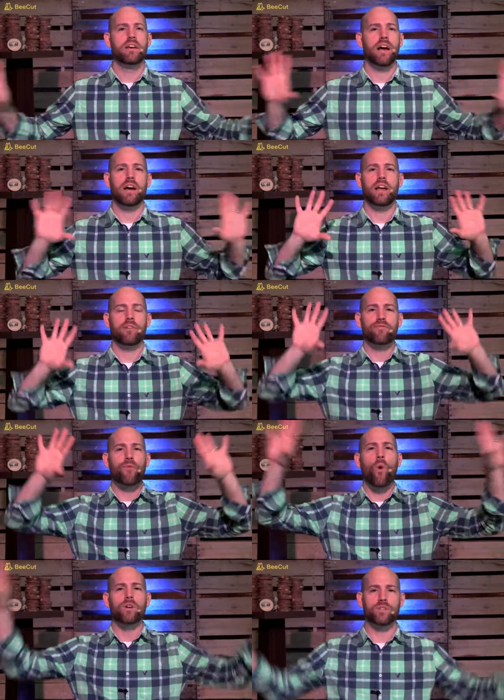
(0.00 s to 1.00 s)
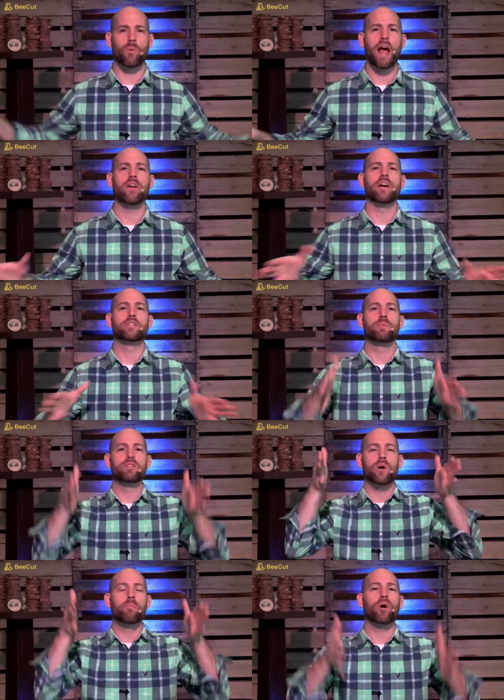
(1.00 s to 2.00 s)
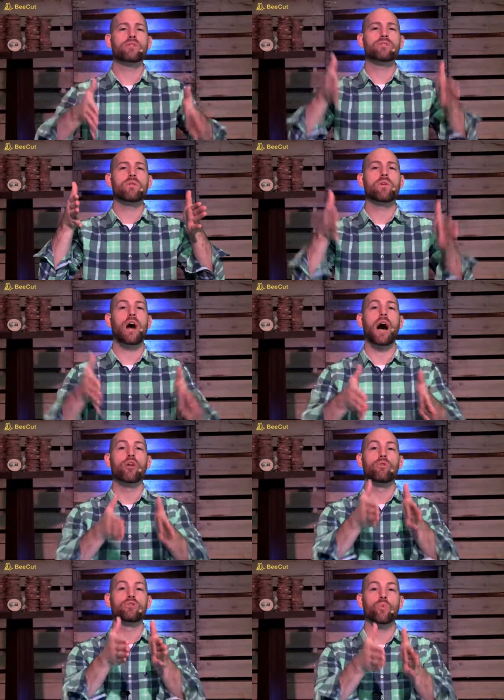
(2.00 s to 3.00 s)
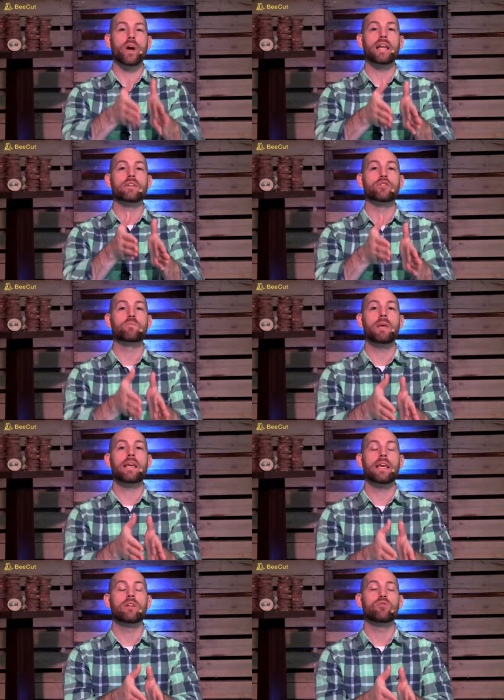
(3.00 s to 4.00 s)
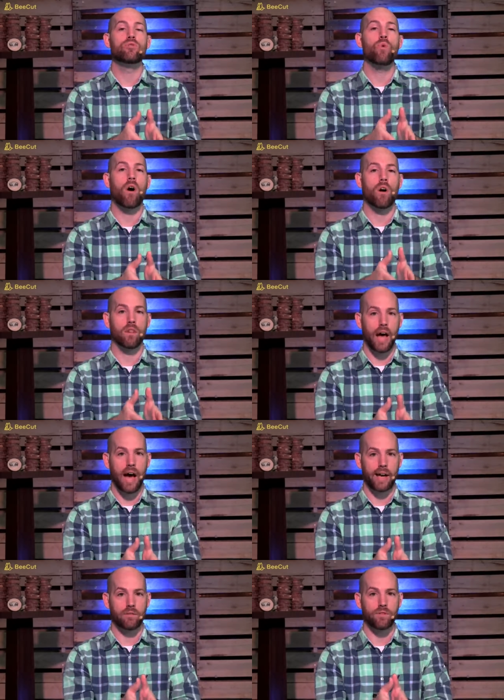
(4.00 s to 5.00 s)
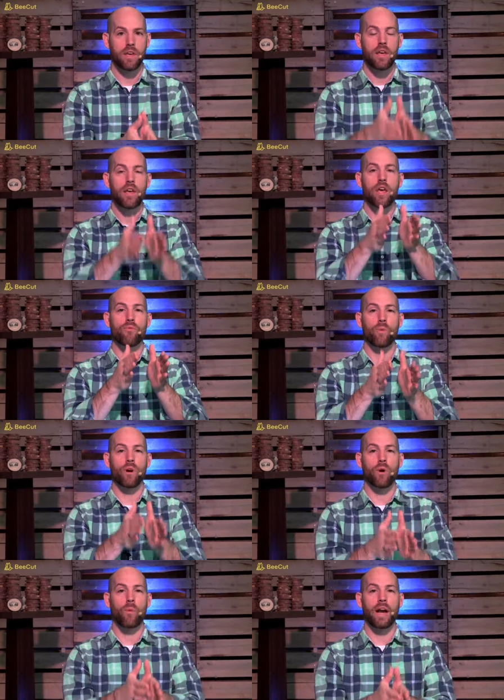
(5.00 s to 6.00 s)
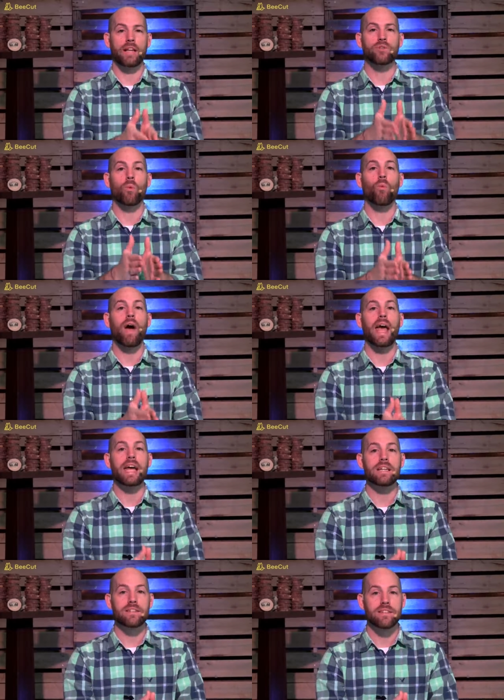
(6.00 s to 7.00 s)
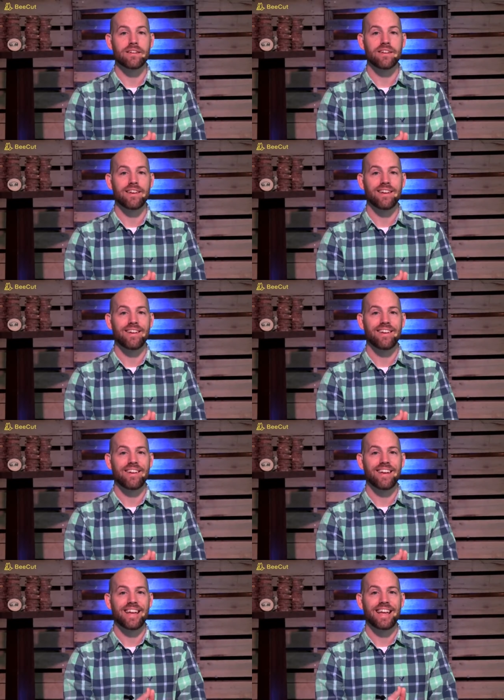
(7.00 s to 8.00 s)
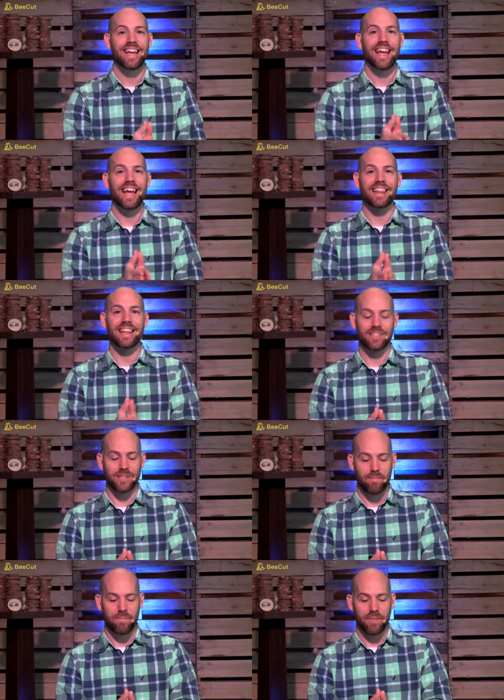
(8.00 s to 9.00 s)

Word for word: uh, force around us, but to a personal God who is ready to speak into our lives if we're ready to wait and listen.